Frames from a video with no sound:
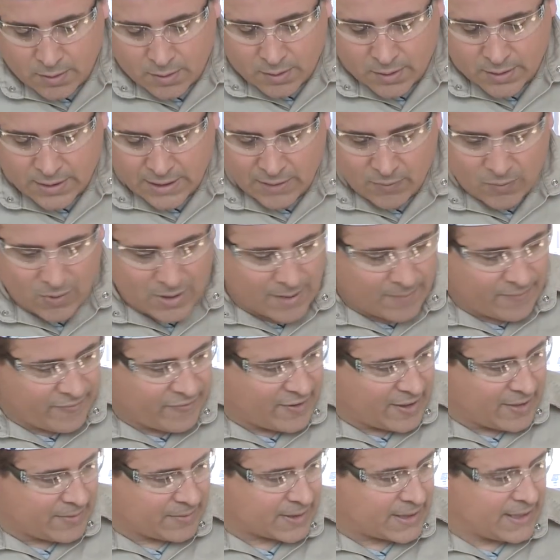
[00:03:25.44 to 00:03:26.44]
Okay, when I'm
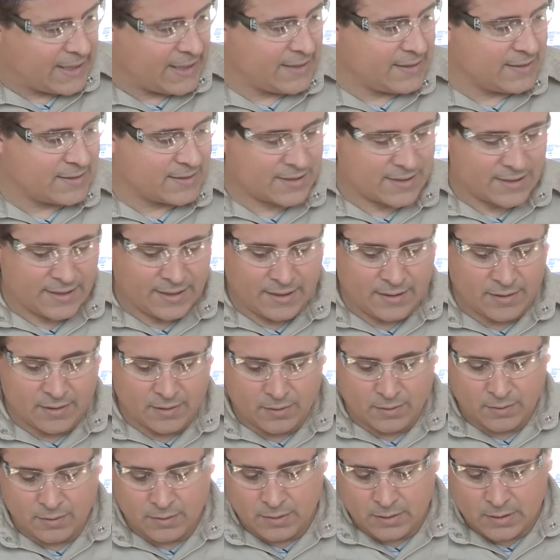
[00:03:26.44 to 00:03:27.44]
fabricating
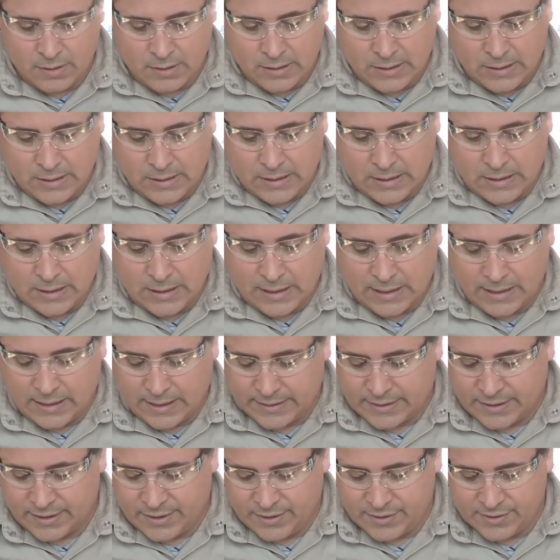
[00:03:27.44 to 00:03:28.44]
steel, I
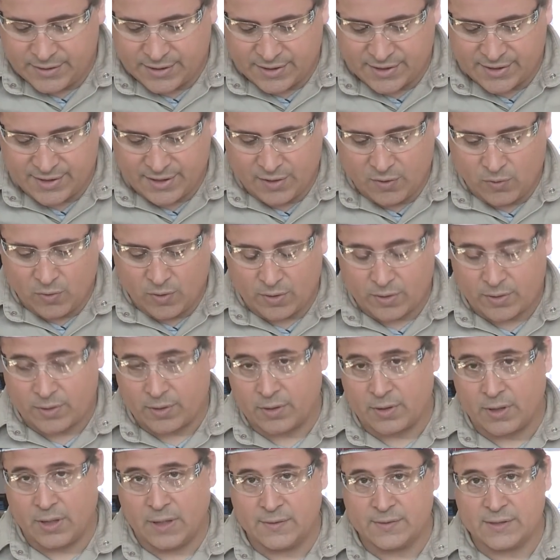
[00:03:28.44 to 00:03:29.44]
like to use the
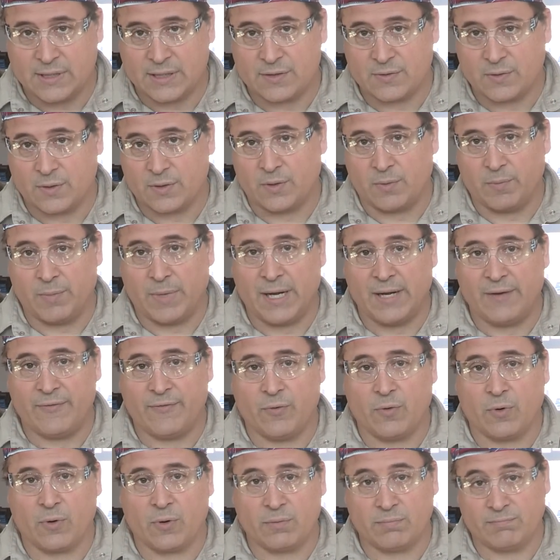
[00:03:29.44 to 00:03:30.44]
steelworker gloves. That's what they're made
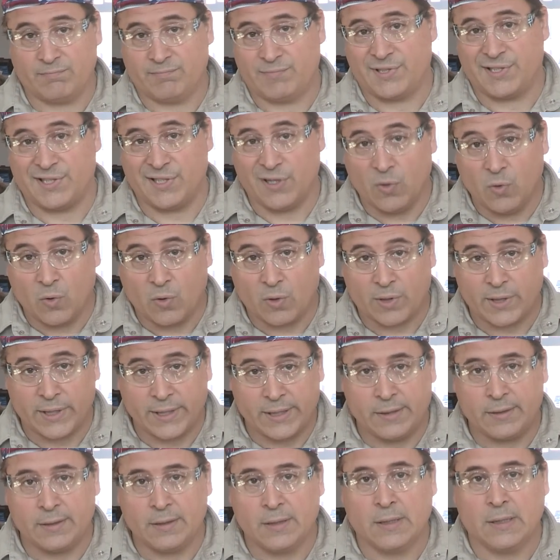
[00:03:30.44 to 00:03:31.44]
for,
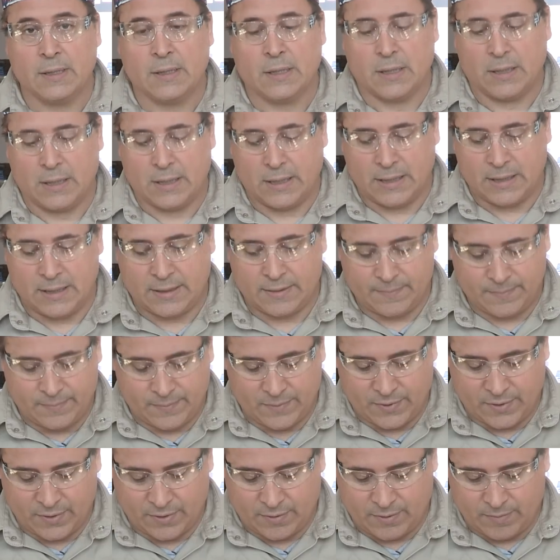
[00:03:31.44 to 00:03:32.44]
steelworking. Uh,
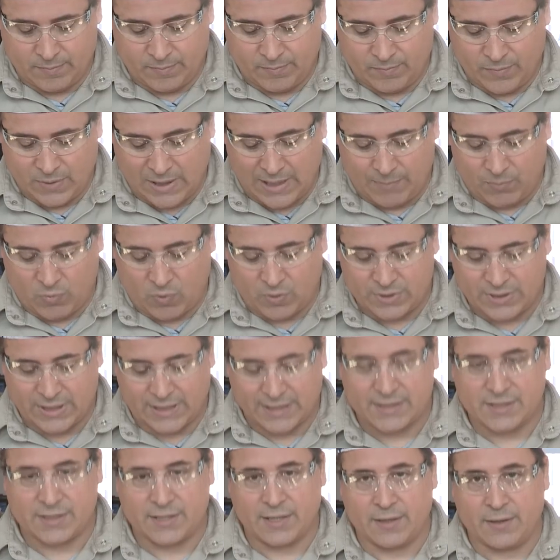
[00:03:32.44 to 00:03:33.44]
a lot more
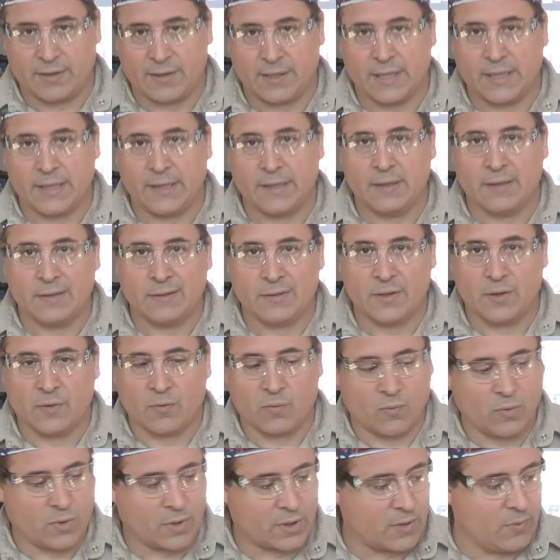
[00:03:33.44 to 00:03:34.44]
dexterity.
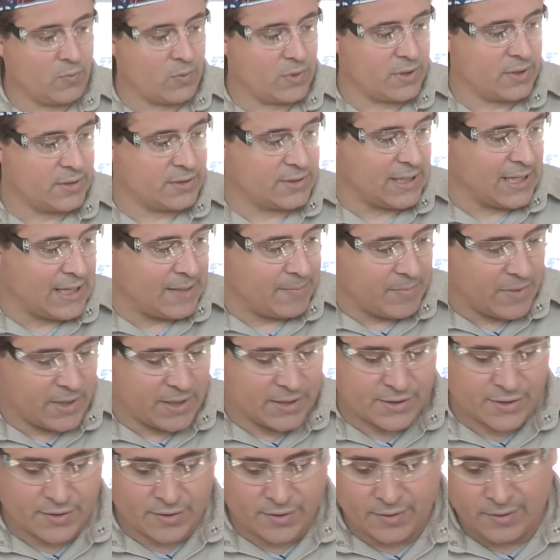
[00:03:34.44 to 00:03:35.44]
You're working with a tape
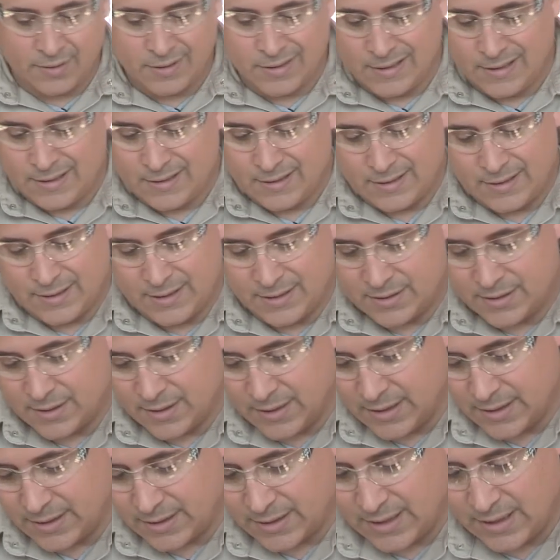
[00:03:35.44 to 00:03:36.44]
measure, these
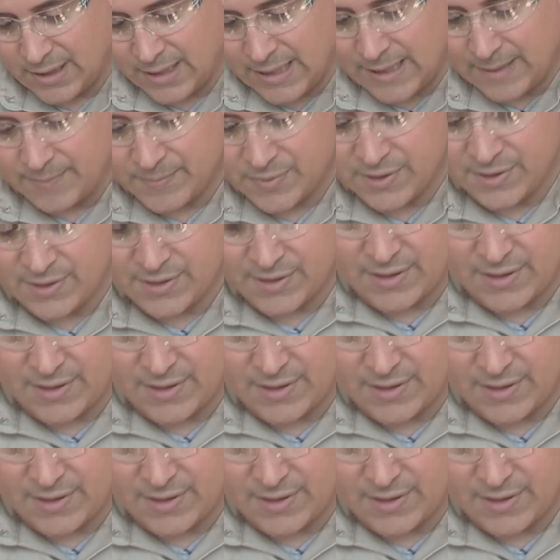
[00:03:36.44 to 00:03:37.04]
uh, clamps and